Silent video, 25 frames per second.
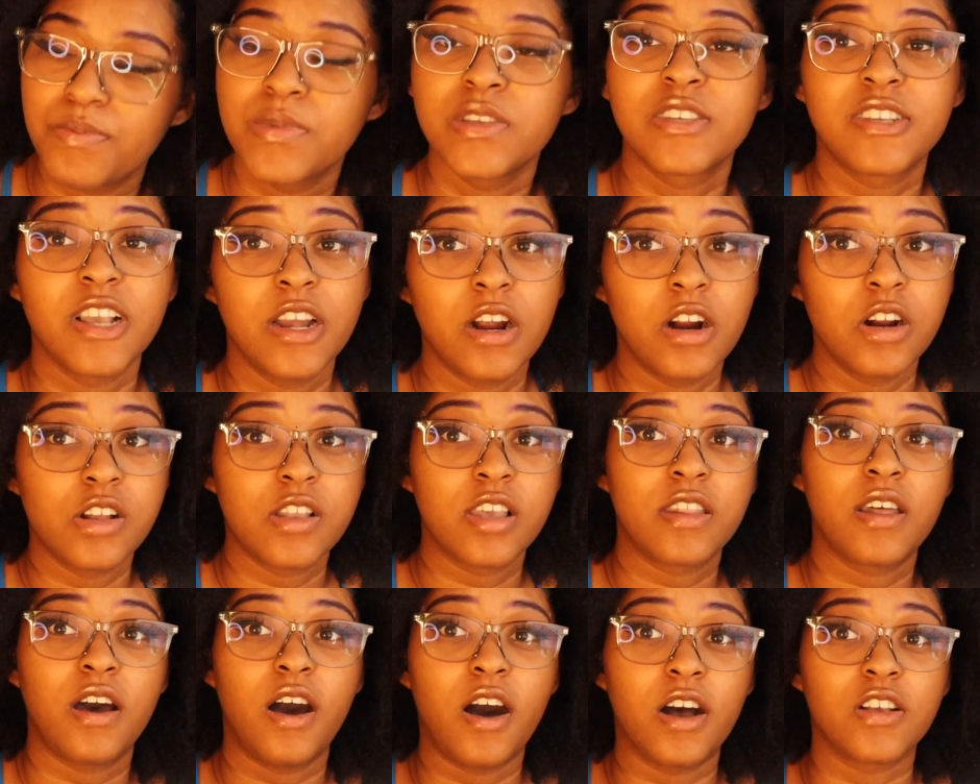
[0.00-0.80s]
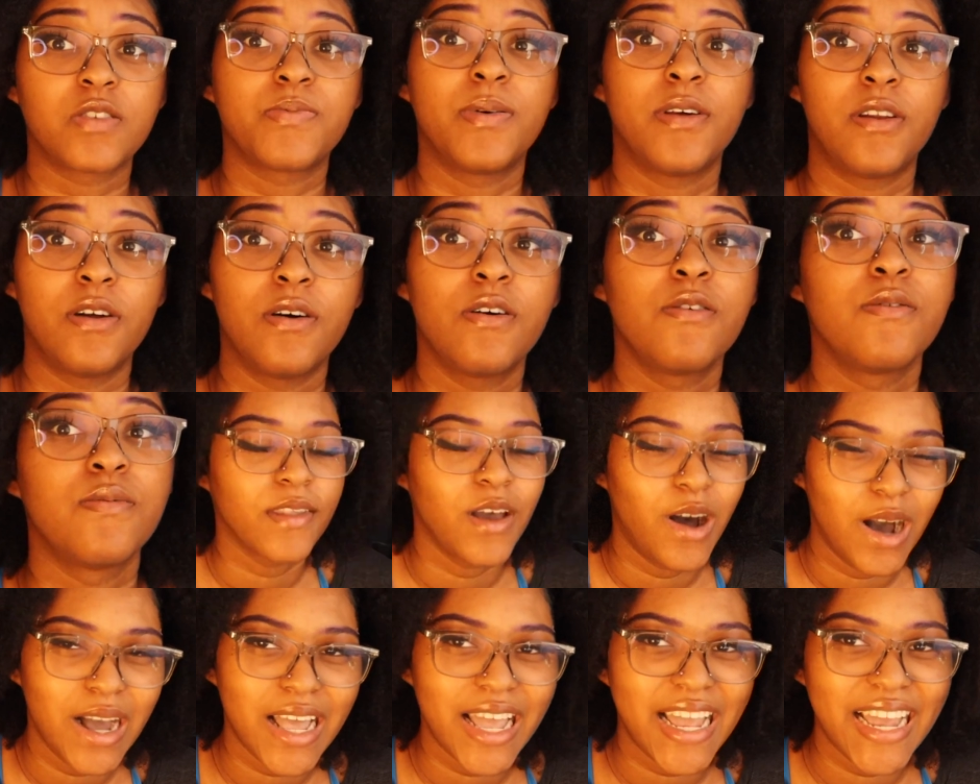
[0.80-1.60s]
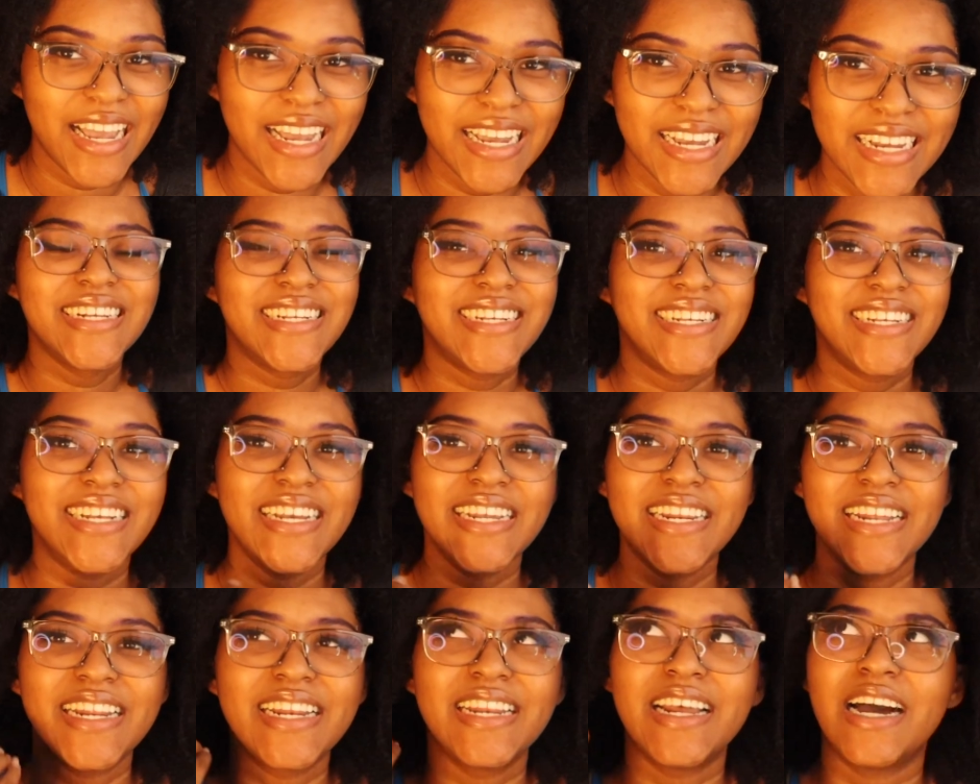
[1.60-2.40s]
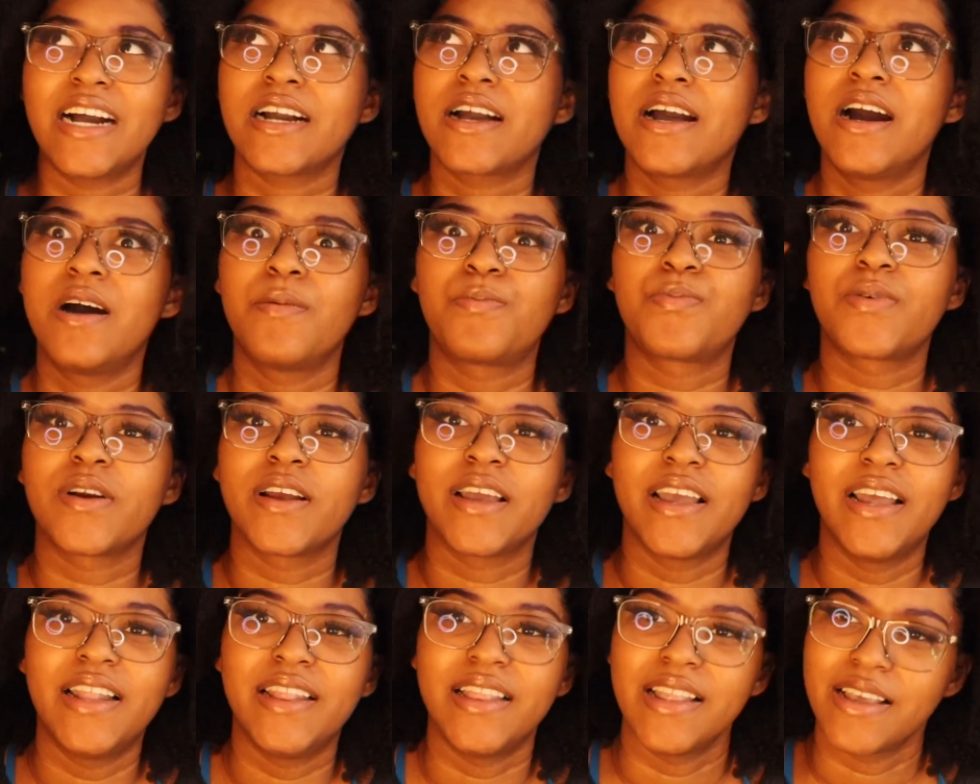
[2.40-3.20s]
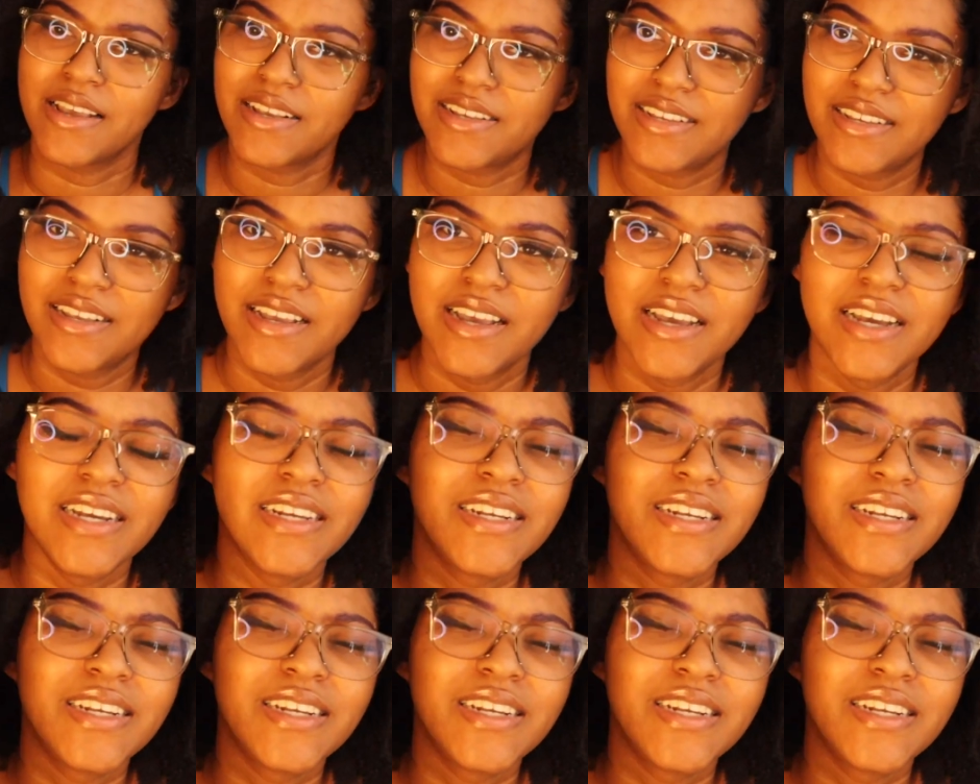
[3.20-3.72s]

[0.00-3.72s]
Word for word: sent her to the hospital, okay? She did not comprehend this.